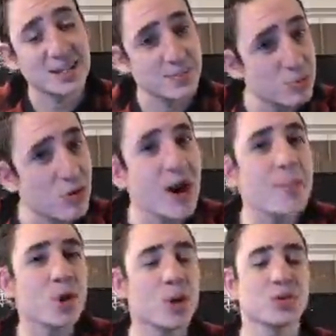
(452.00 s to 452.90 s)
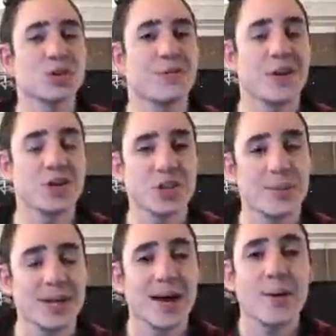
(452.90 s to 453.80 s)
primary option to flush somebody
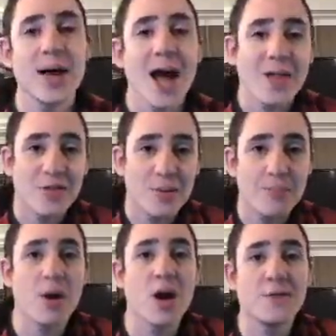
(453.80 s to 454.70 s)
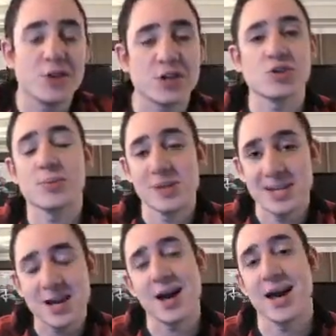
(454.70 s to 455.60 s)
out, and then the Merv to disrupt an
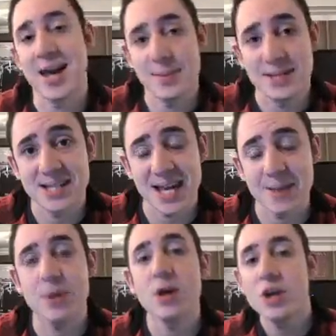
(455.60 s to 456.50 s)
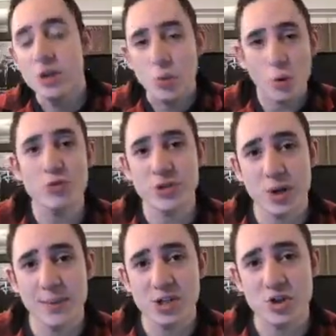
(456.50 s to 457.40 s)
entire enemy team. You also want to
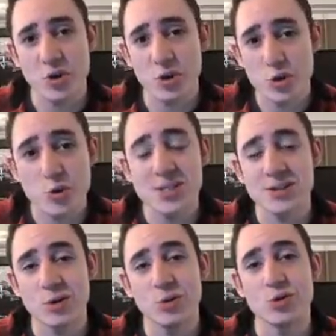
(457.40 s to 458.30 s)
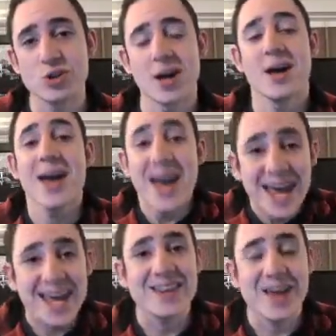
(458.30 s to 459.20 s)
make sure you're using the launcher
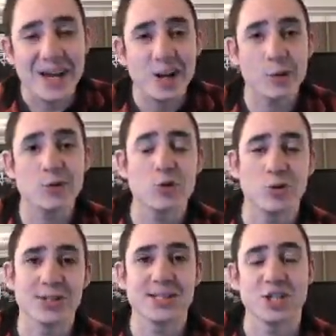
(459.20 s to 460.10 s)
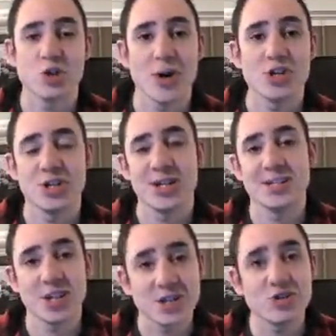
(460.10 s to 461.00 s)
in a close quarter situation. It
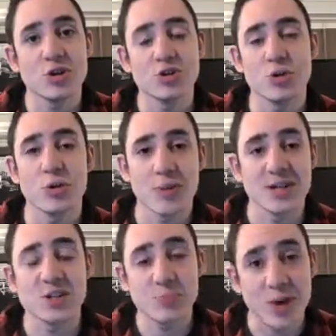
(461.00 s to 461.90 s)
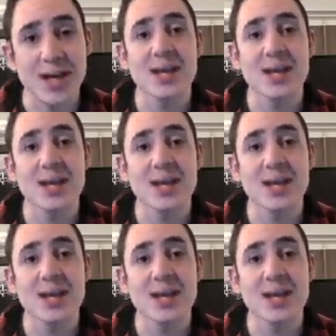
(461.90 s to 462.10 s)
does not do a great spread